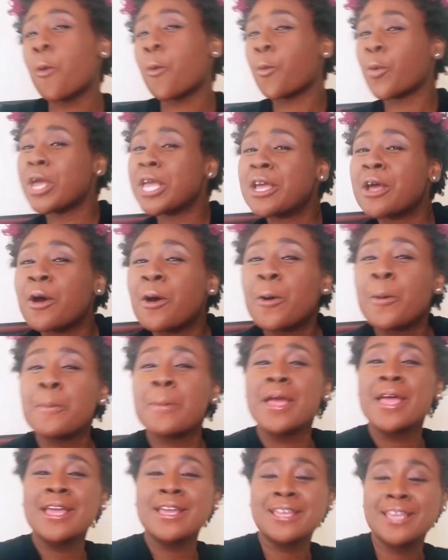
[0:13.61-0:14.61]
We gon'
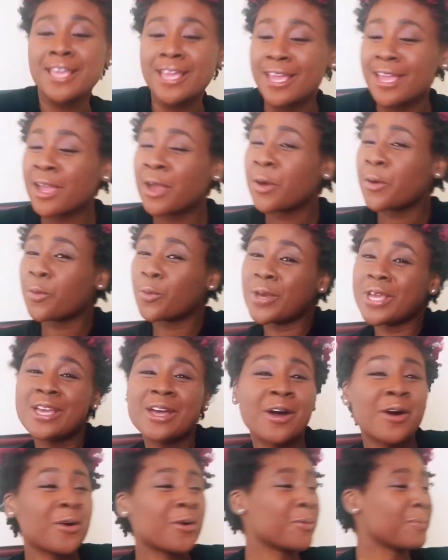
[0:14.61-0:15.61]
make it. We
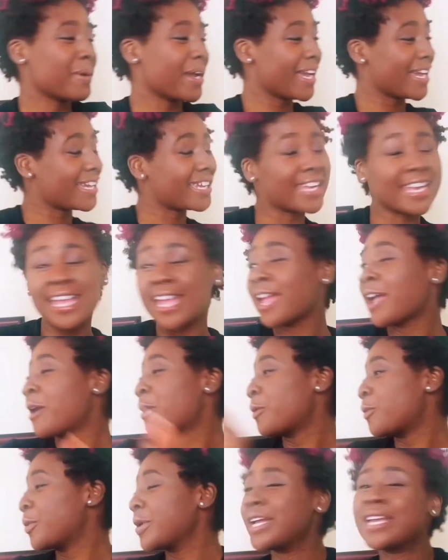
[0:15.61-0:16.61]
gon' make it.
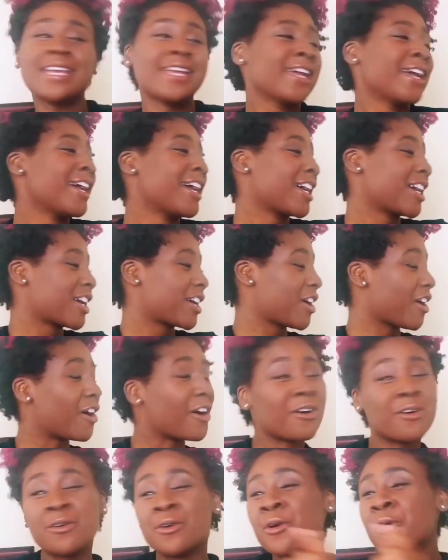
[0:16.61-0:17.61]
We
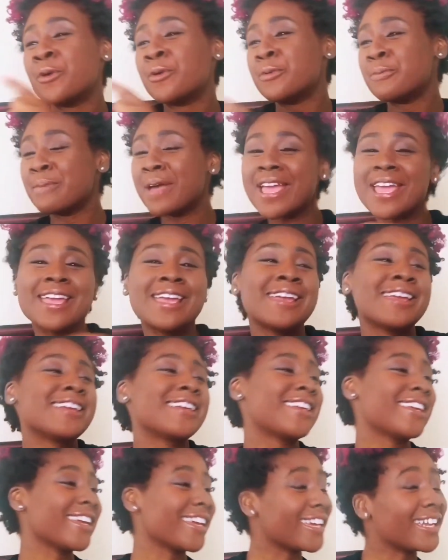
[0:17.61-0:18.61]
gon'
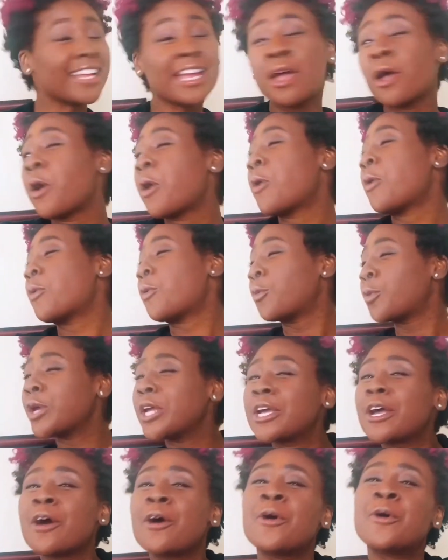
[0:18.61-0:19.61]
make it. We
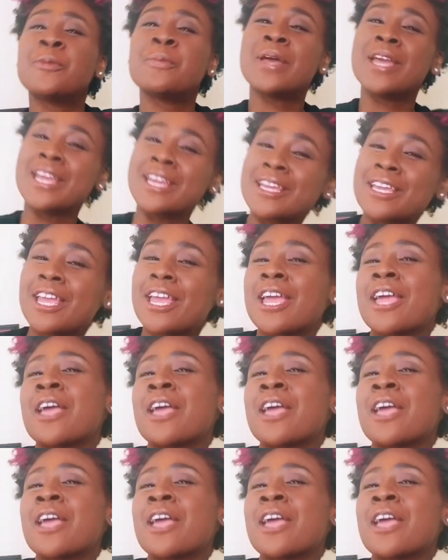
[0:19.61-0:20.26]
gon' make it.